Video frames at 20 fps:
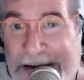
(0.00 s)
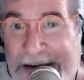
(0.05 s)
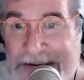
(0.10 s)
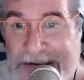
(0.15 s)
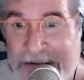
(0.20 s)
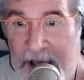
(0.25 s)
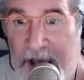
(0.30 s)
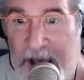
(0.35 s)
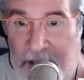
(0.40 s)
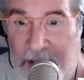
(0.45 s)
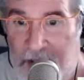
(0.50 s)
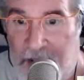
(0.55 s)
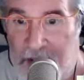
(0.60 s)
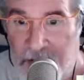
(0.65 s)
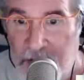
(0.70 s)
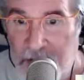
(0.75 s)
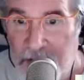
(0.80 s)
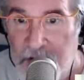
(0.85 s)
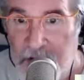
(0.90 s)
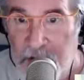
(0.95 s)
day,
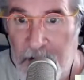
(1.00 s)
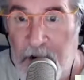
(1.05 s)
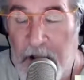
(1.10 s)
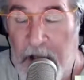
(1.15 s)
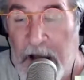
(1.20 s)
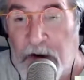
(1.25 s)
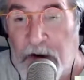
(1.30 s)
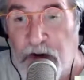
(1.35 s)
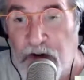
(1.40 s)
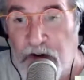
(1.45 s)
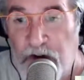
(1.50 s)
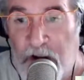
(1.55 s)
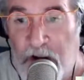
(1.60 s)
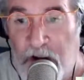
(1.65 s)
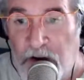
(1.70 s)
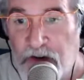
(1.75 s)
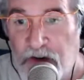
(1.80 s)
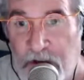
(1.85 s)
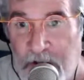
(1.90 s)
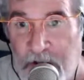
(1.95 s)
and change
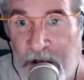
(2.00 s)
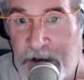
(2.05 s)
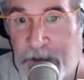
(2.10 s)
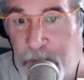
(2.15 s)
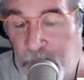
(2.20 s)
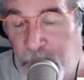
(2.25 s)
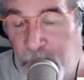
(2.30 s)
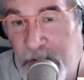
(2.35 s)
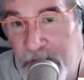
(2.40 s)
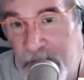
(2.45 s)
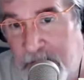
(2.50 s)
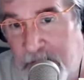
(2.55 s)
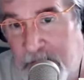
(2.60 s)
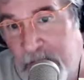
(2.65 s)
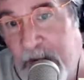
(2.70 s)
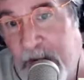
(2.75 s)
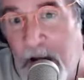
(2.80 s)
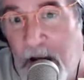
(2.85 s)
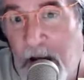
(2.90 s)
a lot of opinions.